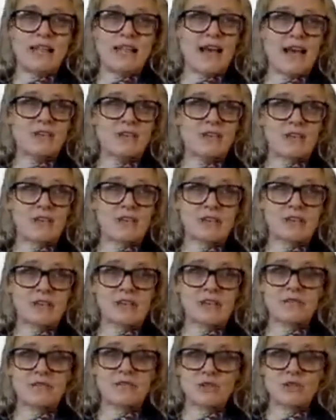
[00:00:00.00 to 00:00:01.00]
Hairdressers
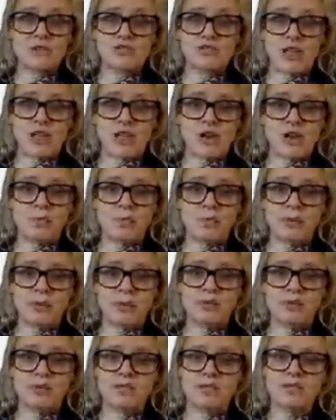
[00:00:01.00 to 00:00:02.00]
have just
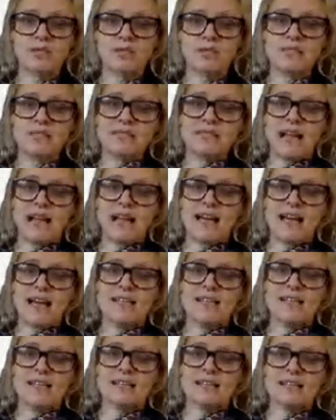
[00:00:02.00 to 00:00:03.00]
reopened,
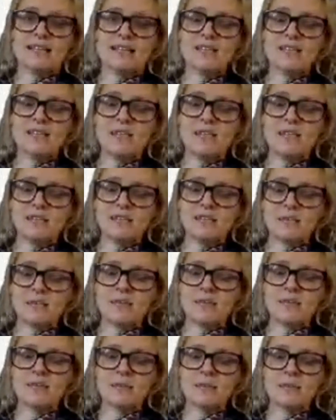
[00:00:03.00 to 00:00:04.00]
and obviously
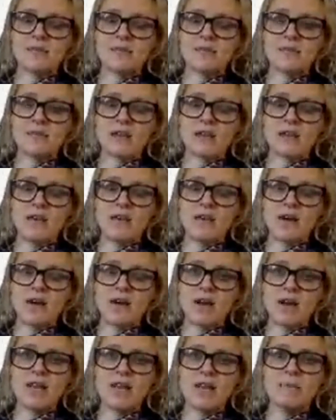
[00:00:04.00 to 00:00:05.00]
we've, we, there
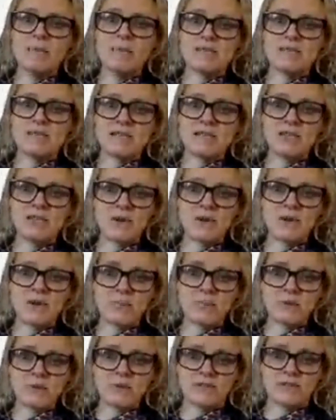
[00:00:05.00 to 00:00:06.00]
are limited
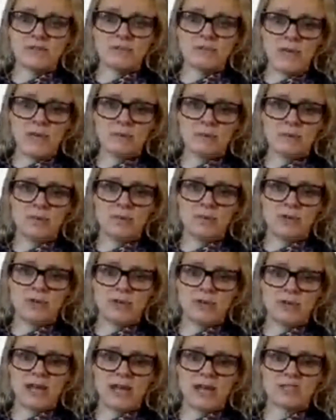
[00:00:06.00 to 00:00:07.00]
numbers of people
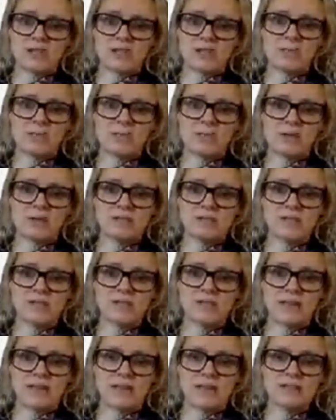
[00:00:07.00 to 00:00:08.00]
that can actually be on
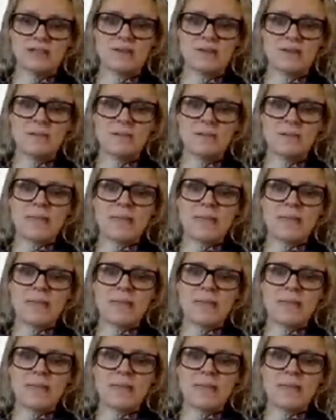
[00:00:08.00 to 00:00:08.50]
site.